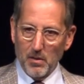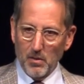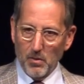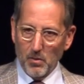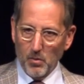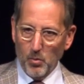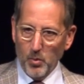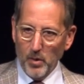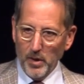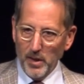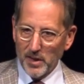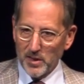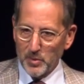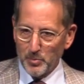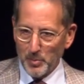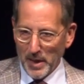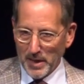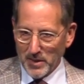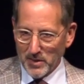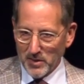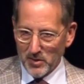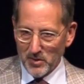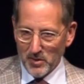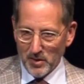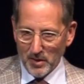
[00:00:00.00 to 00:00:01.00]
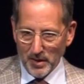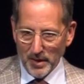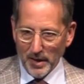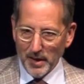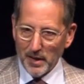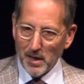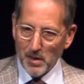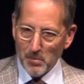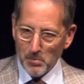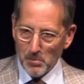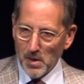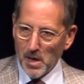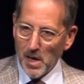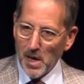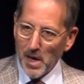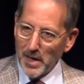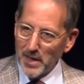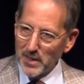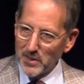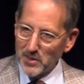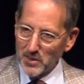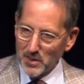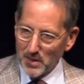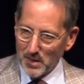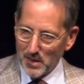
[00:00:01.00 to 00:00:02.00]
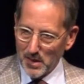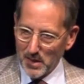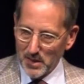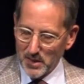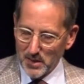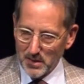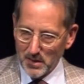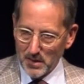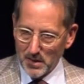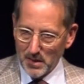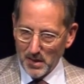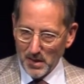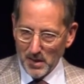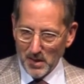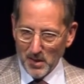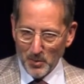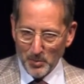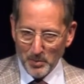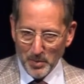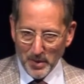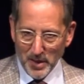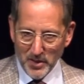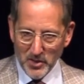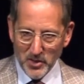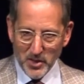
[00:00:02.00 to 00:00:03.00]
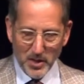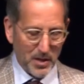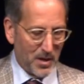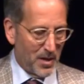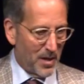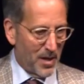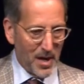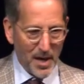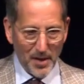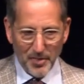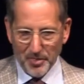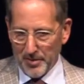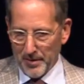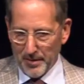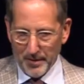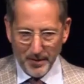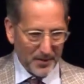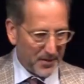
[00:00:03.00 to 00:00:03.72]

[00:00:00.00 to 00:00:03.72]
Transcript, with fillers: we expected to get a modest cut in our budget, not the